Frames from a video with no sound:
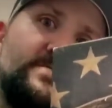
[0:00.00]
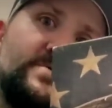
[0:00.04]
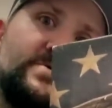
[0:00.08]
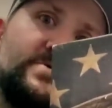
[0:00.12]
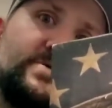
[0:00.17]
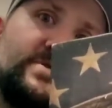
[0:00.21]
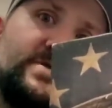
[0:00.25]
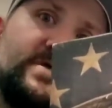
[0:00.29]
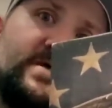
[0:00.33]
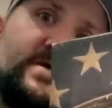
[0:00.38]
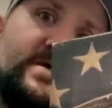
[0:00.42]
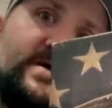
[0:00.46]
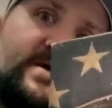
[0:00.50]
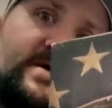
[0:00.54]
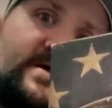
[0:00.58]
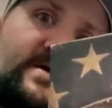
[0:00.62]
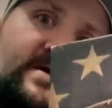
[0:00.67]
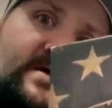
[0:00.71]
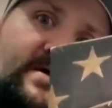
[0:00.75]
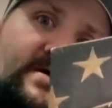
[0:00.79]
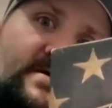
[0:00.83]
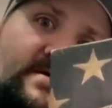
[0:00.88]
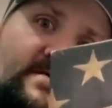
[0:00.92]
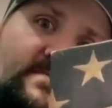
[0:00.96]
You see
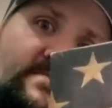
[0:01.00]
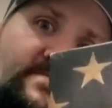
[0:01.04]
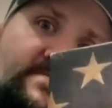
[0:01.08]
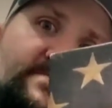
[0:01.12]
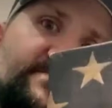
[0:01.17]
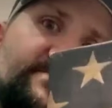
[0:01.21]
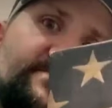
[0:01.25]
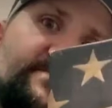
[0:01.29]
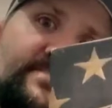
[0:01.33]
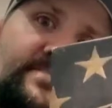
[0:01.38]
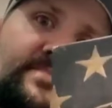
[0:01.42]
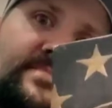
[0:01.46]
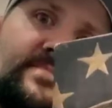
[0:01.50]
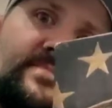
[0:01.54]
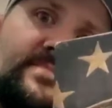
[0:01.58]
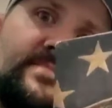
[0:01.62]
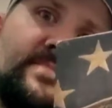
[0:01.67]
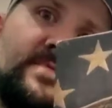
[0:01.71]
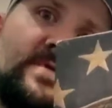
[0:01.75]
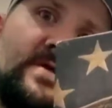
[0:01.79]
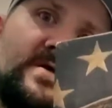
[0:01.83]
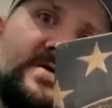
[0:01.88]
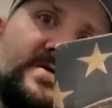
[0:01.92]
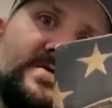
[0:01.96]
here, stick
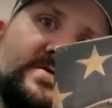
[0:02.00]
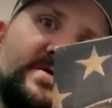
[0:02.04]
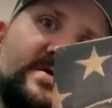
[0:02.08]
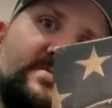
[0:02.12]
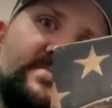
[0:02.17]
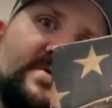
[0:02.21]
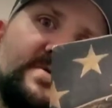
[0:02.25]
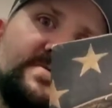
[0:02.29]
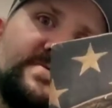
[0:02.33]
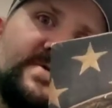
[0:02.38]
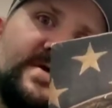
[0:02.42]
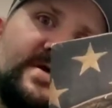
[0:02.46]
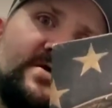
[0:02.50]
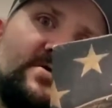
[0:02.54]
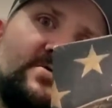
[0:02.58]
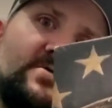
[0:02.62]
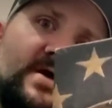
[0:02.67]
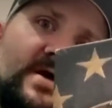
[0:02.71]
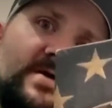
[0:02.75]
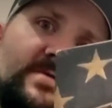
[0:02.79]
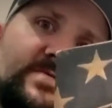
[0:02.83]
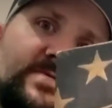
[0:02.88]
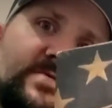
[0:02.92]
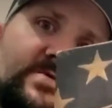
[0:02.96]
my finger
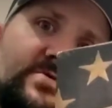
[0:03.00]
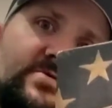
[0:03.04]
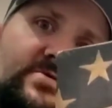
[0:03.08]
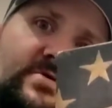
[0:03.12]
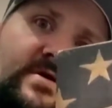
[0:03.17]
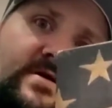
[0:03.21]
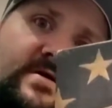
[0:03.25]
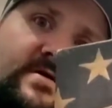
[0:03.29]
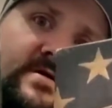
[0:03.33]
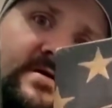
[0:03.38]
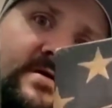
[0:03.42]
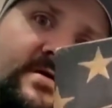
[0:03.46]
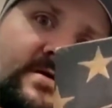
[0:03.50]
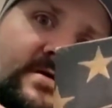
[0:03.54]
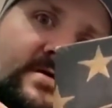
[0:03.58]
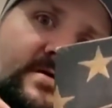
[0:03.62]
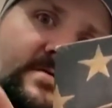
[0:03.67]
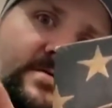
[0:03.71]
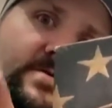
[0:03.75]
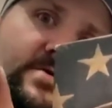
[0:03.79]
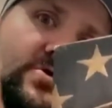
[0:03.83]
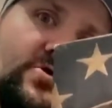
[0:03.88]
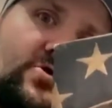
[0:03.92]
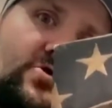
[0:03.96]
right through here.
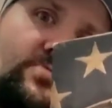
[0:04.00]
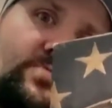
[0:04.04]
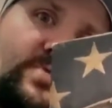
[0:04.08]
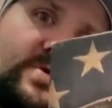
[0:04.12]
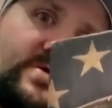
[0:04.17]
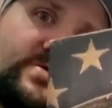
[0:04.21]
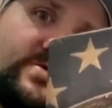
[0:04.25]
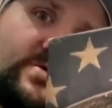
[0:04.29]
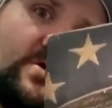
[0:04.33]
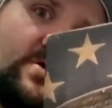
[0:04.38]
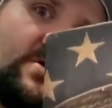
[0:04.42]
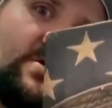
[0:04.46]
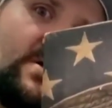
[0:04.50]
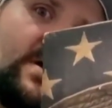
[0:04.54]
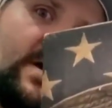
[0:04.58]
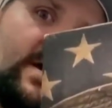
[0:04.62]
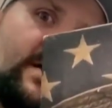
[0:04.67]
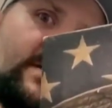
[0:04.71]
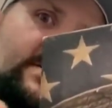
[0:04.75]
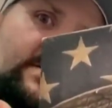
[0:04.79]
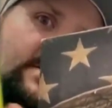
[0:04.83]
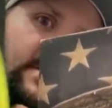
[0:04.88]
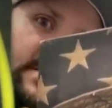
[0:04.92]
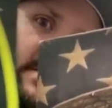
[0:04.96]
The groupings are great